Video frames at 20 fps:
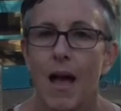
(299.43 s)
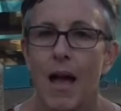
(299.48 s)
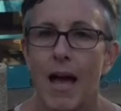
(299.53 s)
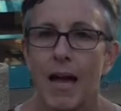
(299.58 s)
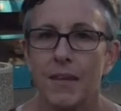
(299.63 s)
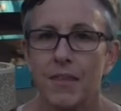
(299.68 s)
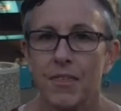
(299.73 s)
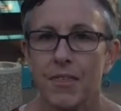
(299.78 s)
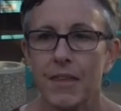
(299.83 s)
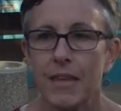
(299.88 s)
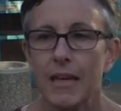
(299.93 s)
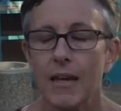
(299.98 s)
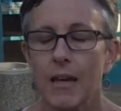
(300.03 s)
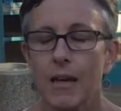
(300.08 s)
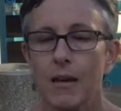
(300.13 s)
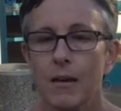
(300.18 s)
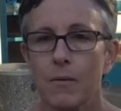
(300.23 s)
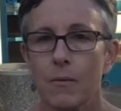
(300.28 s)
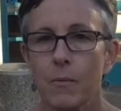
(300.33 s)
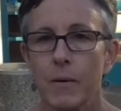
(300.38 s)
I think
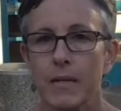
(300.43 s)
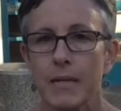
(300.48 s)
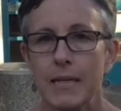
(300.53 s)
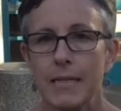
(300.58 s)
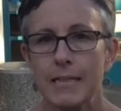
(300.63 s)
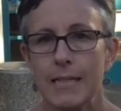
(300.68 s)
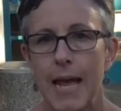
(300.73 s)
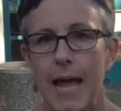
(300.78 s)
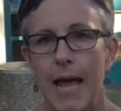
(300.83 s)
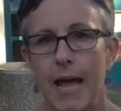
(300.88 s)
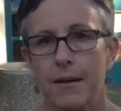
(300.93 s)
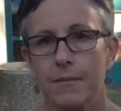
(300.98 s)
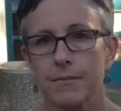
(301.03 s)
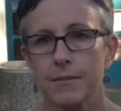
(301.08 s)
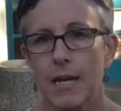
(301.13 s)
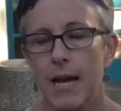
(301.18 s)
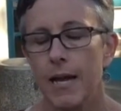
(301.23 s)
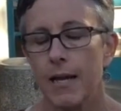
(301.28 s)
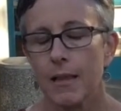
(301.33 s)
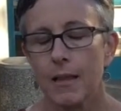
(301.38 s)
we need to
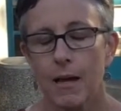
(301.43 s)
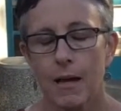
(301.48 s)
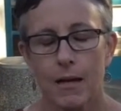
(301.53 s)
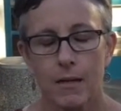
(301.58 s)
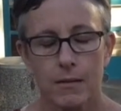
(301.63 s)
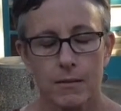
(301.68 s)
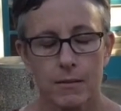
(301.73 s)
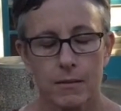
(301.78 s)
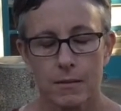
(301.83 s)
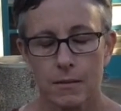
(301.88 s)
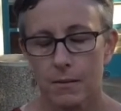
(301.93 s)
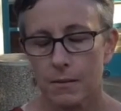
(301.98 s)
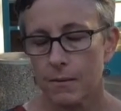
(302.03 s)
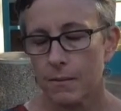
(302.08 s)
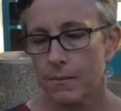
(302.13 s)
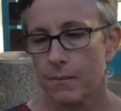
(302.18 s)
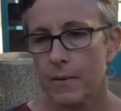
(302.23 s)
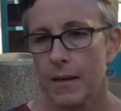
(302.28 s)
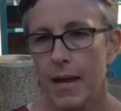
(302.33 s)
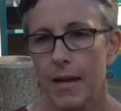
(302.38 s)
have dialogues.
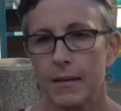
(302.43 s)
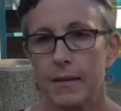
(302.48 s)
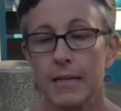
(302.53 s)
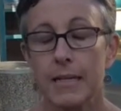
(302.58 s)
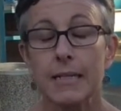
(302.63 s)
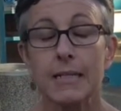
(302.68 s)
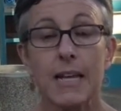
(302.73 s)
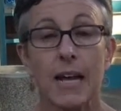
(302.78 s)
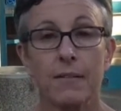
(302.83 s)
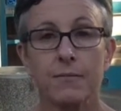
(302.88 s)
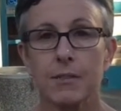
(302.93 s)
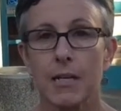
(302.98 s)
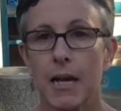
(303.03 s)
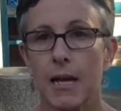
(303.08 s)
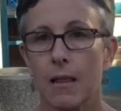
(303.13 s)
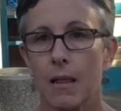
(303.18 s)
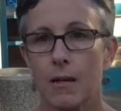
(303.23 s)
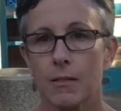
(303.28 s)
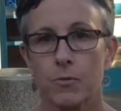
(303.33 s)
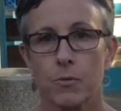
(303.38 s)
need to have
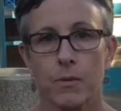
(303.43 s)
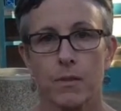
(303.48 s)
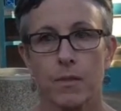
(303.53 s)
dialogues